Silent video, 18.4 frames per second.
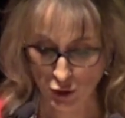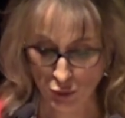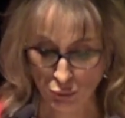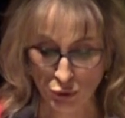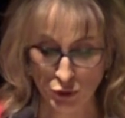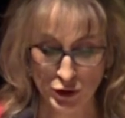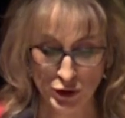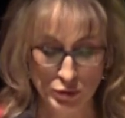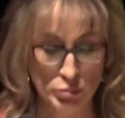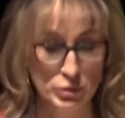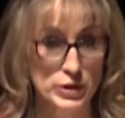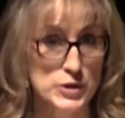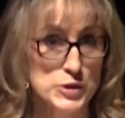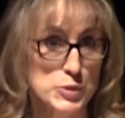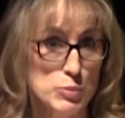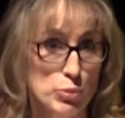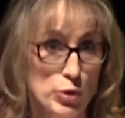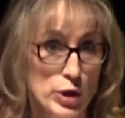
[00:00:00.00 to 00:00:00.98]
They're putting in
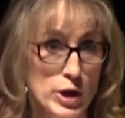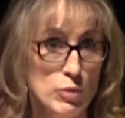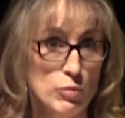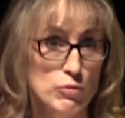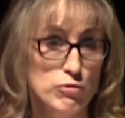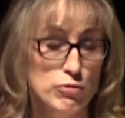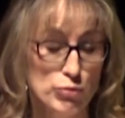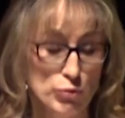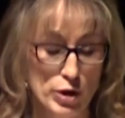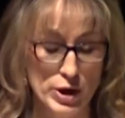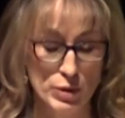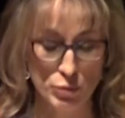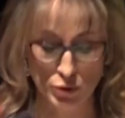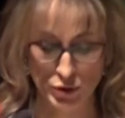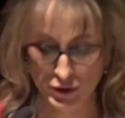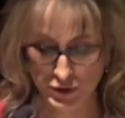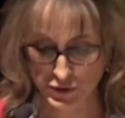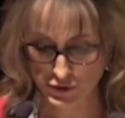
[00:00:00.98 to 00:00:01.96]
place
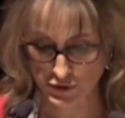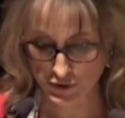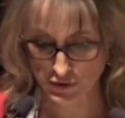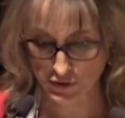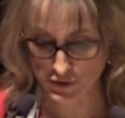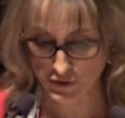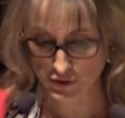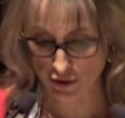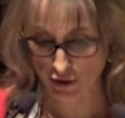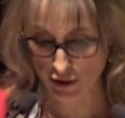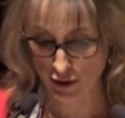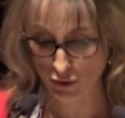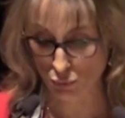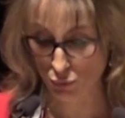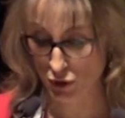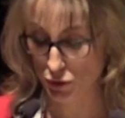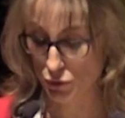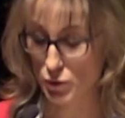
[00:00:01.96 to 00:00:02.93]
frameworks to
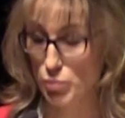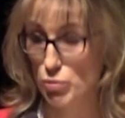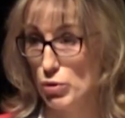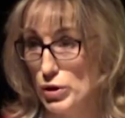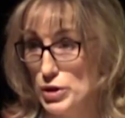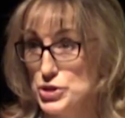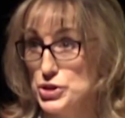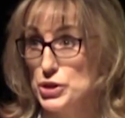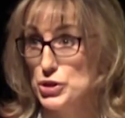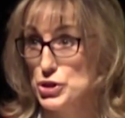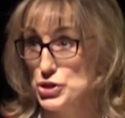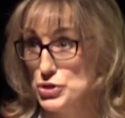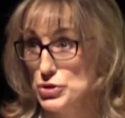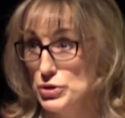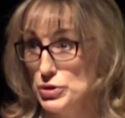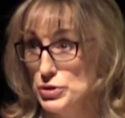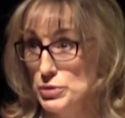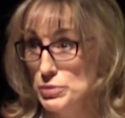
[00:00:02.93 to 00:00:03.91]
decide whether a project
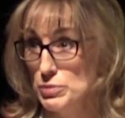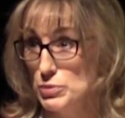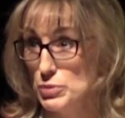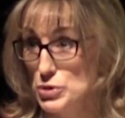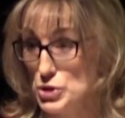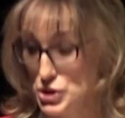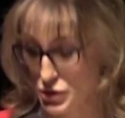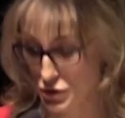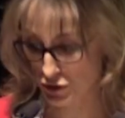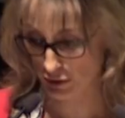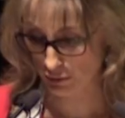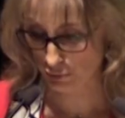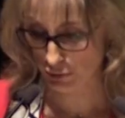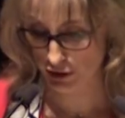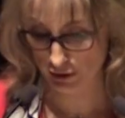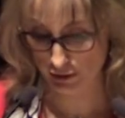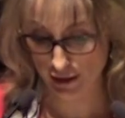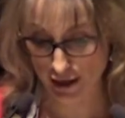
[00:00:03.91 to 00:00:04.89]
should or
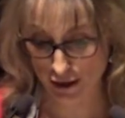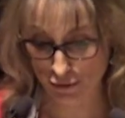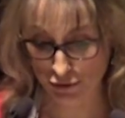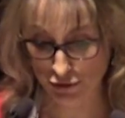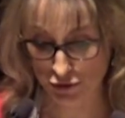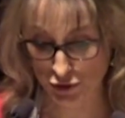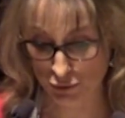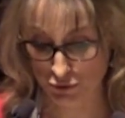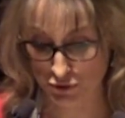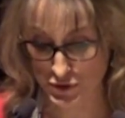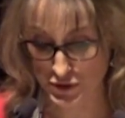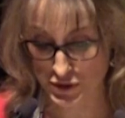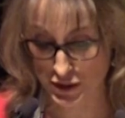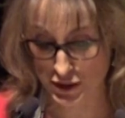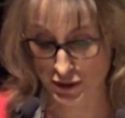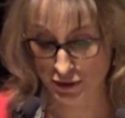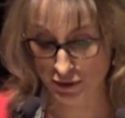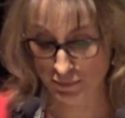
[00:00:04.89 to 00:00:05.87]
shouldn't be allowed to
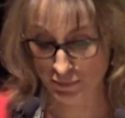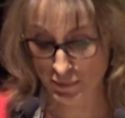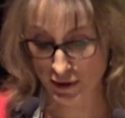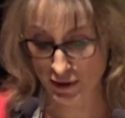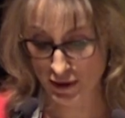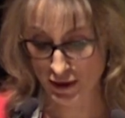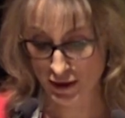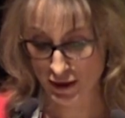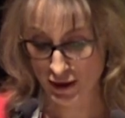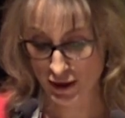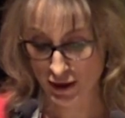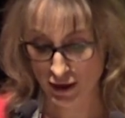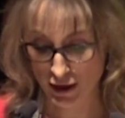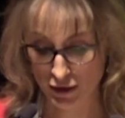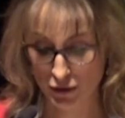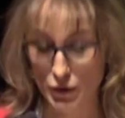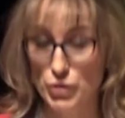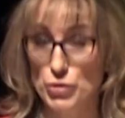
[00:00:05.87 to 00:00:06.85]
proceed,
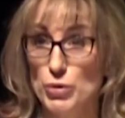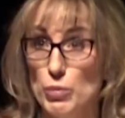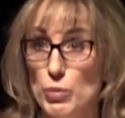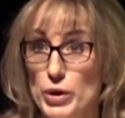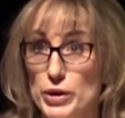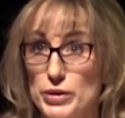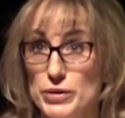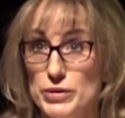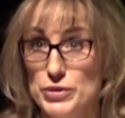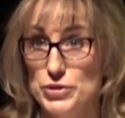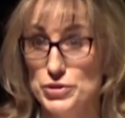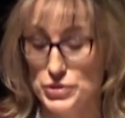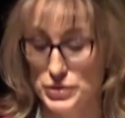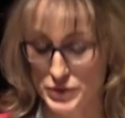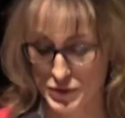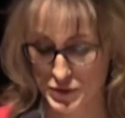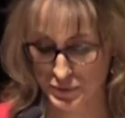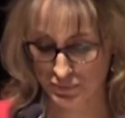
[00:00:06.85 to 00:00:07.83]
and under what
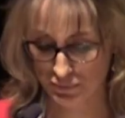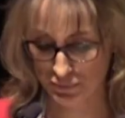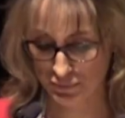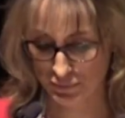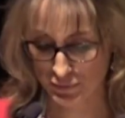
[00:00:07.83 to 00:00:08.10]
conditions.